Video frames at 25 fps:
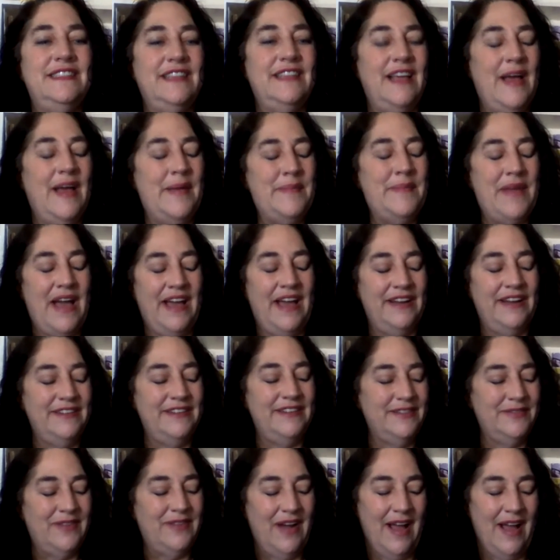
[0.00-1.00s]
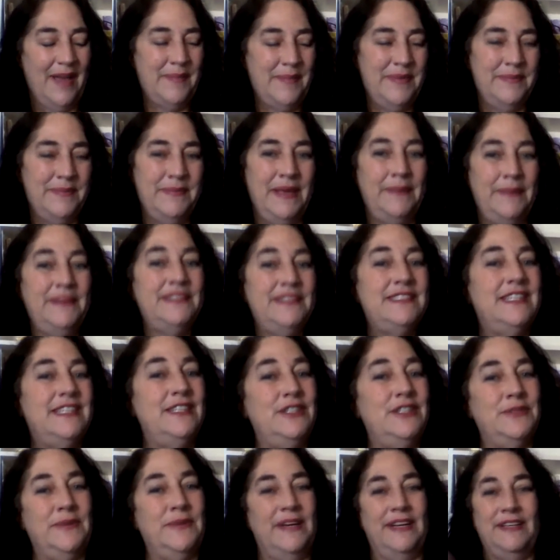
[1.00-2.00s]
I don't know why, but maybe it's because
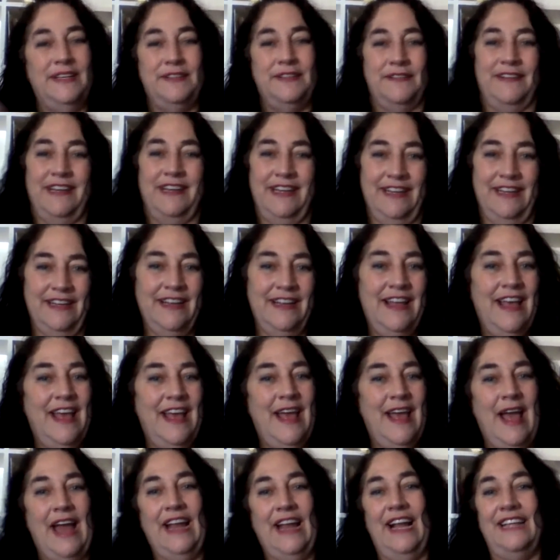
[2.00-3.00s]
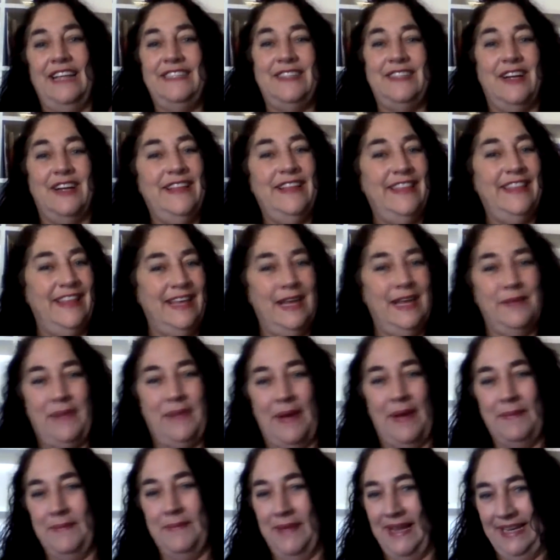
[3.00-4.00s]
you're wearing green. And I started thinking
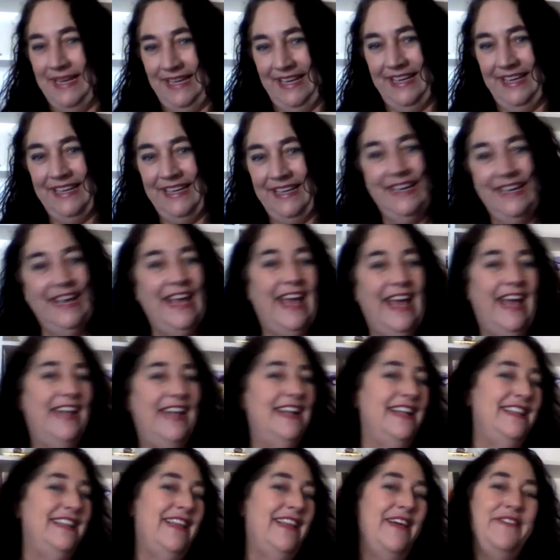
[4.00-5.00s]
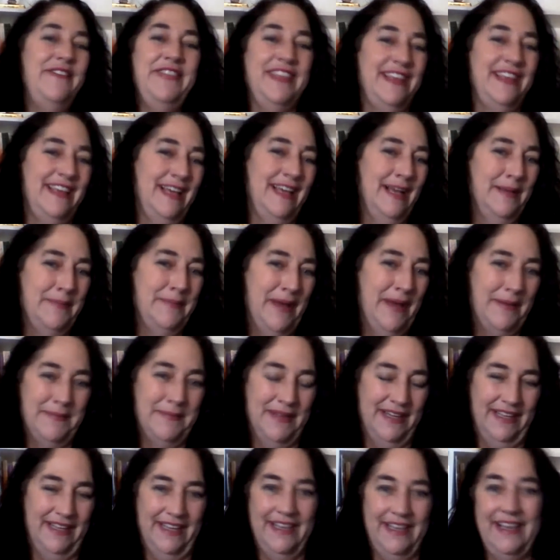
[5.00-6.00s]
about money, and I love thinking about
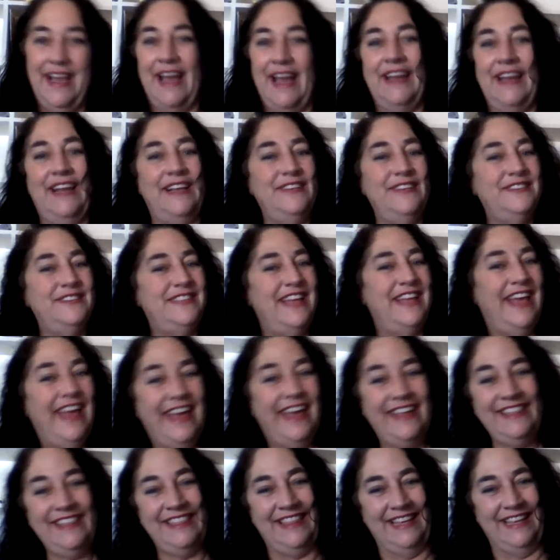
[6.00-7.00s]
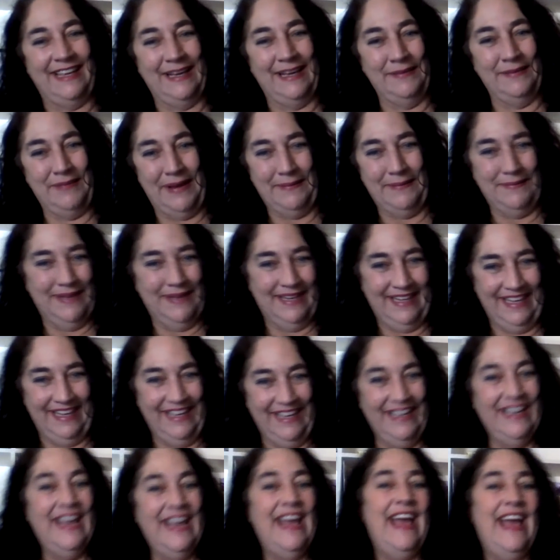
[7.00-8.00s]
money, and I used to hate thinking about
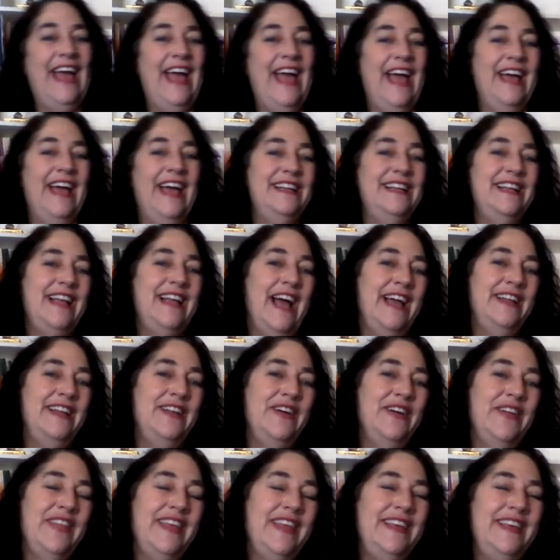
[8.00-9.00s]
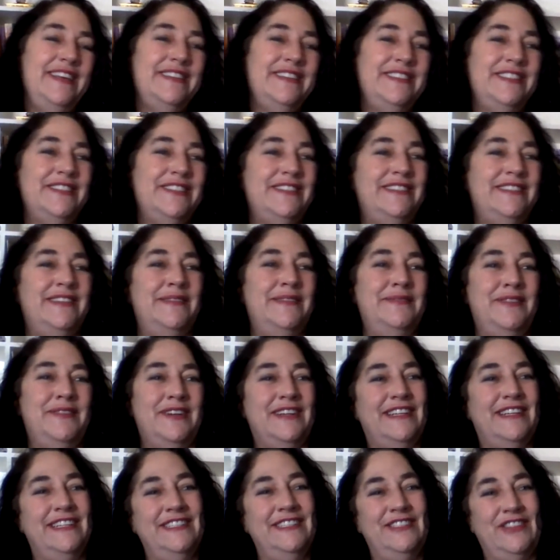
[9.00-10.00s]
money. And I know that you do some
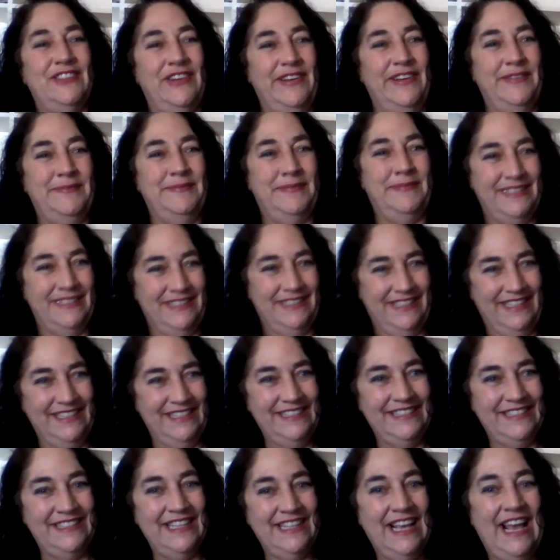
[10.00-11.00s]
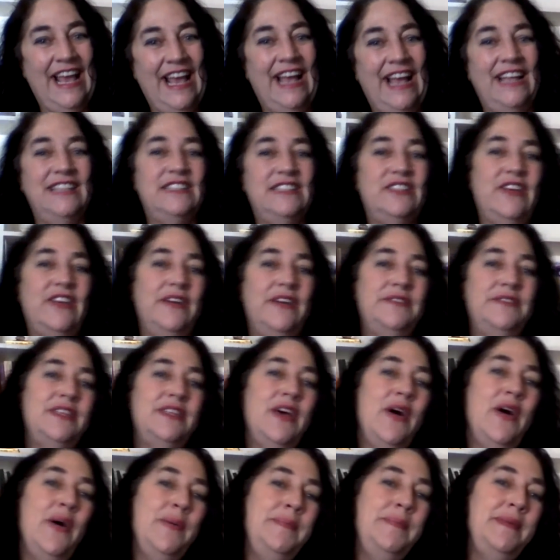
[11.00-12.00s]
work in Joy of Business. And so I was
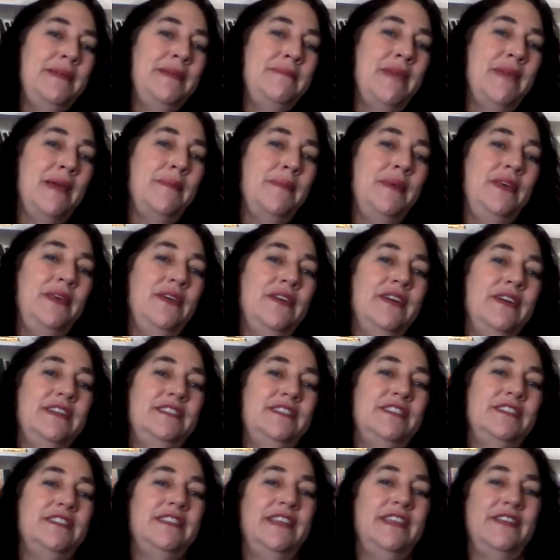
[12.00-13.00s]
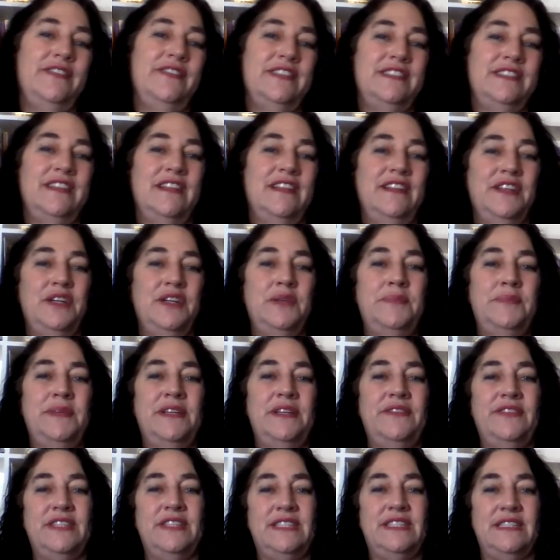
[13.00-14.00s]
hoping maybe you could just give us a little bit
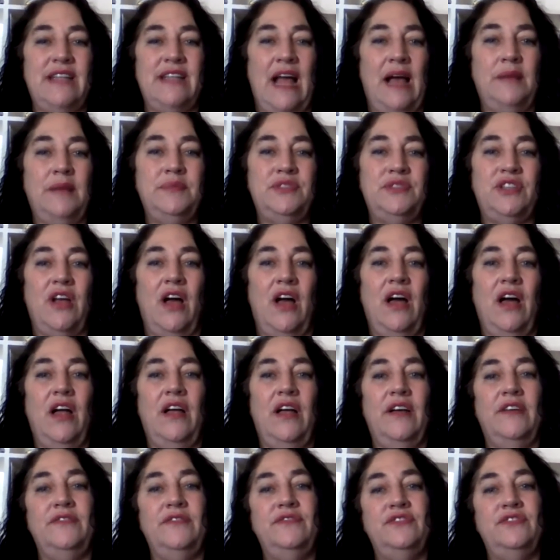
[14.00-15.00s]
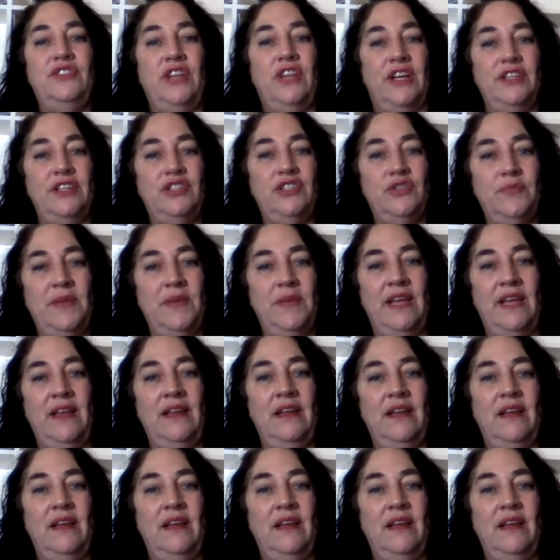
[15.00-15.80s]
of a snapshot of judgment,